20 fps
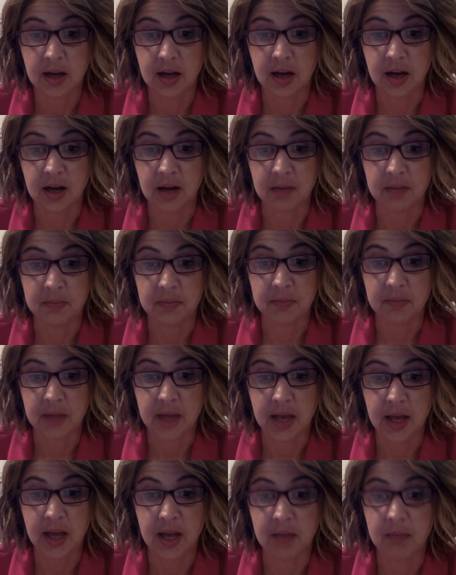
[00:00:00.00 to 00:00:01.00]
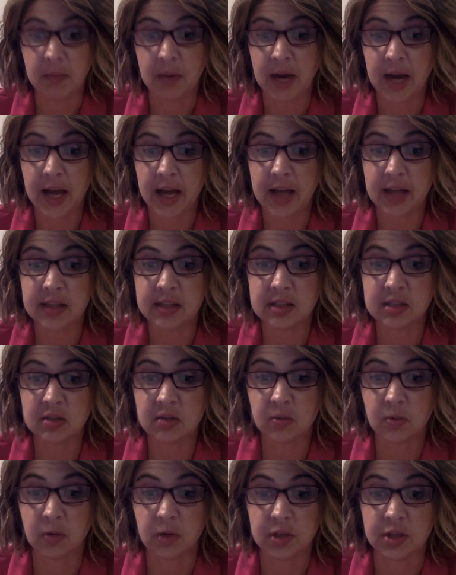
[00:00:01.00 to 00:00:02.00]
um, and by his
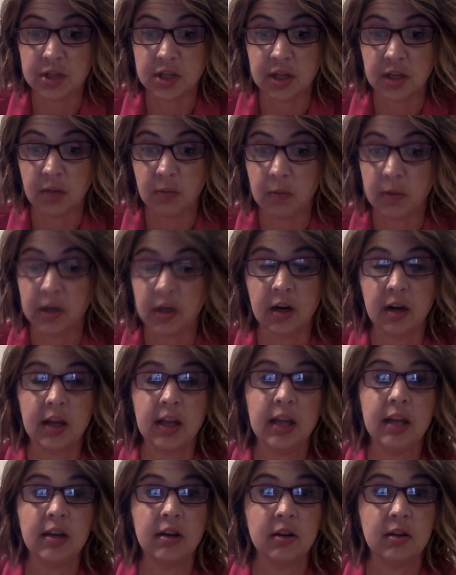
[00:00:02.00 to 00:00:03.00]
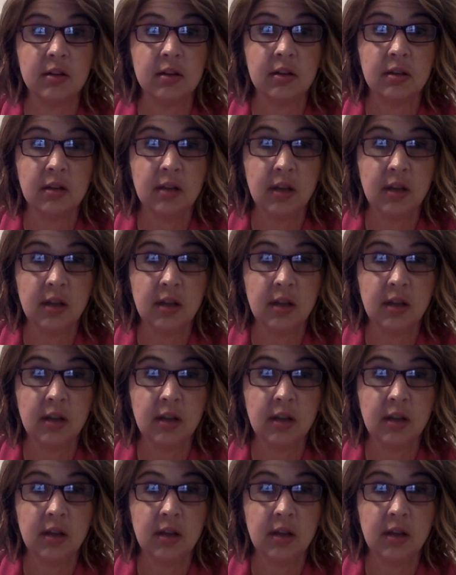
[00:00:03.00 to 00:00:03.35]
scourging we are healed.